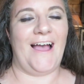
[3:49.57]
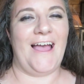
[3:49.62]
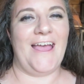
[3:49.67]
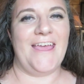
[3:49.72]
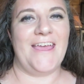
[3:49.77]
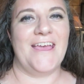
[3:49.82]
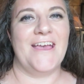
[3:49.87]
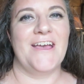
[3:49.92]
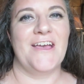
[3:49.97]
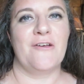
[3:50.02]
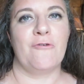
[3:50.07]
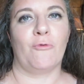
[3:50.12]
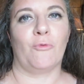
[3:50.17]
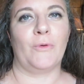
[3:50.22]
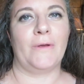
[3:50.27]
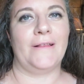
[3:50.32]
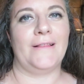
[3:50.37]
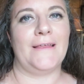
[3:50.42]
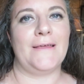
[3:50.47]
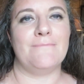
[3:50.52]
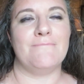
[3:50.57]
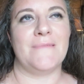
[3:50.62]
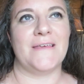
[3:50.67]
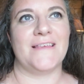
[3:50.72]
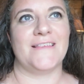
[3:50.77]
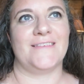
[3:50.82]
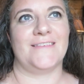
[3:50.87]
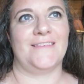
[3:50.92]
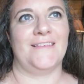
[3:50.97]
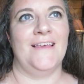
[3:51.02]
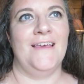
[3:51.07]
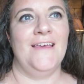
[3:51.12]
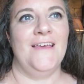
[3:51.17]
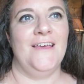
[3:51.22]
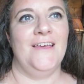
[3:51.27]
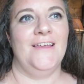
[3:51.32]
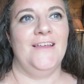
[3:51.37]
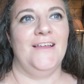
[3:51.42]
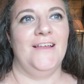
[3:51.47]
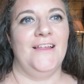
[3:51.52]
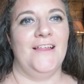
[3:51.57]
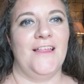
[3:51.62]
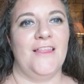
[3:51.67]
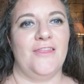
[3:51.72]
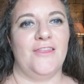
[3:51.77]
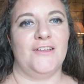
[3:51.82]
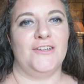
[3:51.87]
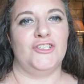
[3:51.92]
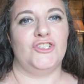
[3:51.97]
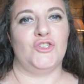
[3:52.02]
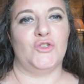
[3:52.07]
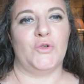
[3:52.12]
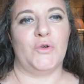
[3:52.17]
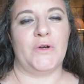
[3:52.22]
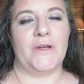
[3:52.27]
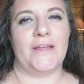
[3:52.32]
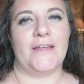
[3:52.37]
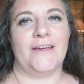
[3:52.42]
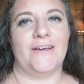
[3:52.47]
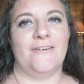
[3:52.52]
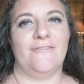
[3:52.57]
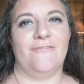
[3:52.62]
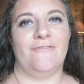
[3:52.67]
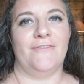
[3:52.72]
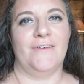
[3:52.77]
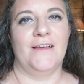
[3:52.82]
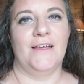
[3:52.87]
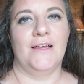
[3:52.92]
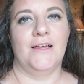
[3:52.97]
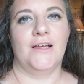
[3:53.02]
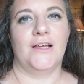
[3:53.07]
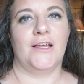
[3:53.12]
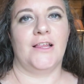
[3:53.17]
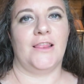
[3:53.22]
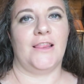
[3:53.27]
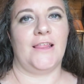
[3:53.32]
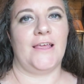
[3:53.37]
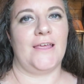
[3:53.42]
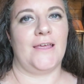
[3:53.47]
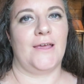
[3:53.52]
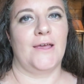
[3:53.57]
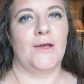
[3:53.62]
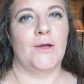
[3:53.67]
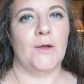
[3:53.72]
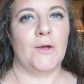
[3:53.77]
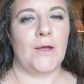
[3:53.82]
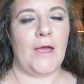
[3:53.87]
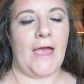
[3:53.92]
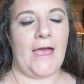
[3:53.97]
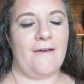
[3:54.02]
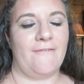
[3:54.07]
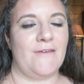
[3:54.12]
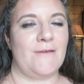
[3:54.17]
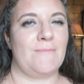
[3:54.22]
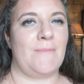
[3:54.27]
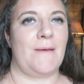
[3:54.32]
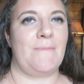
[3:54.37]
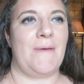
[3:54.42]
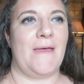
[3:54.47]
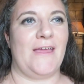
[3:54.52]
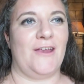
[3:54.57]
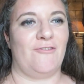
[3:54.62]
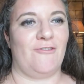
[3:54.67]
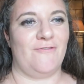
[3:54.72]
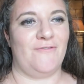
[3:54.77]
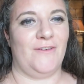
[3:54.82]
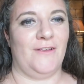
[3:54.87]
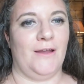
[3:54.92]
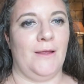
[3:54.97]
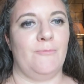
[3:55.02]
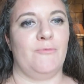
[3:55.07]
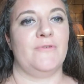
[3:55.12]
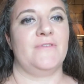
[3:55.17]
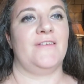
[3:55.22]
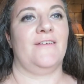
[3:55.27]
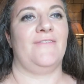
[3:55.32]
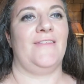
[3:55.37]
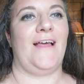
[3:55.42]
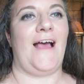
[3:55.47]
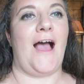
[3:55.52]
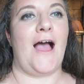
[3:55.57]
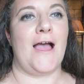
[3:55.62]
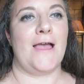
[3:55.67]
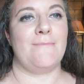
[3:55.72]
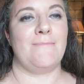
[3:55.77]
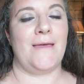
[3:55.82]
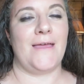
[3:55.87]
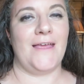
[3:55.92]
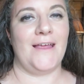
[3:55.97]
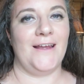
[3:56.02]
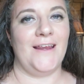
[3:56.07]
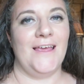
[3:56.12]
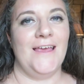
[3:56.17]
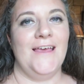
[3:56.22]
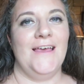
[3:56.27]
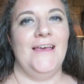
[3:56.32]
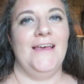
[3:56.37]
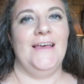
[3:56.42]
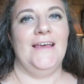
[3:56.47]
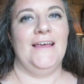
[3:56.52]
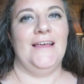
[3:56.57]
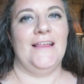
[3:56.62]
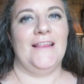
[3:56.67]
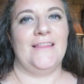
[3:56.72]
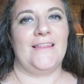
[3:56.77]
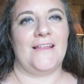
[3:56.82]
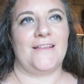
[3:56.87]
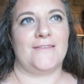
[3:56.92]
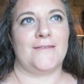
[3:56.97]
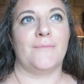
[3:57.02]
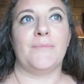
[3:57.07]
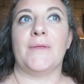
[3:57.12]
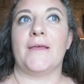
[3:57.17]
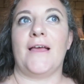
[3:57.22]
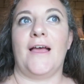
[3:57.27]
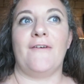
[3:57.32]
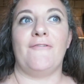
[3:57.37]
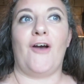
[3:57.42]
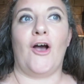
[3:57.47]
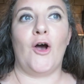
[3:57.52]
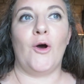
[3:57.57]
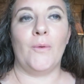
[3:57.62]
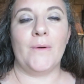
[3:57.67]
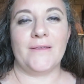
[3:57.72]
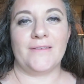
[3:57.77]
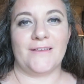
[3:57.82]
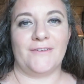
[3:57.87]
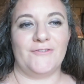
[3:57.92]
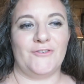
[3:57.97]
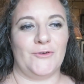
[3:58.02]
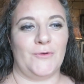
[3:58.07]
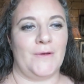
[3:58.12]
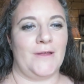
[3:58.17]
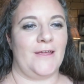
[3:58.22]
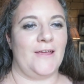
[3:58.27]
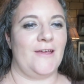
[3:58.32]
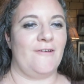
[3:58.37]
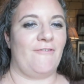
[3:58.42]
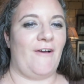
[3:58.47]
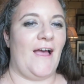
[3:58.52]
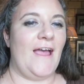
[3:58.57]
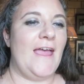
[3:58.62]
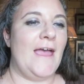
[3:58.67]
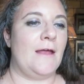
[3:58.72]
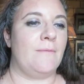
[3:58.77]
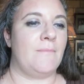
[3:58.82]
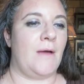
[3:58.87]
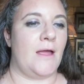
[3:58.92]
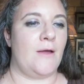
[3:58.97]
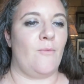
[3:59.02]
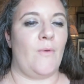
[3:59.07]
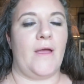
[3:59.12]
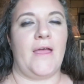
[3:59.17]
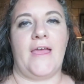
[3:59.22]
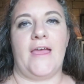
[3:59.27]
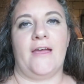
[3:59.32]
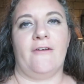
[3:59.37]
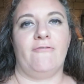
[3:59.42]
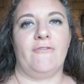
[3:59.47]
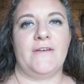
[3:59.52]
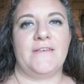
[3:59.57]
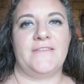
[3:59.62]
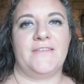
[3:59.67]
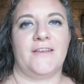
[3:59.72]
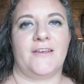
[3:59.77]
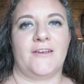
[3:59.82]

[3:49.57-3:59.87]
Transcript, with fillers: I really miss the joy of like having my pantry filled up with stuff that I made. That's something I've always loved doing. If I had my way, every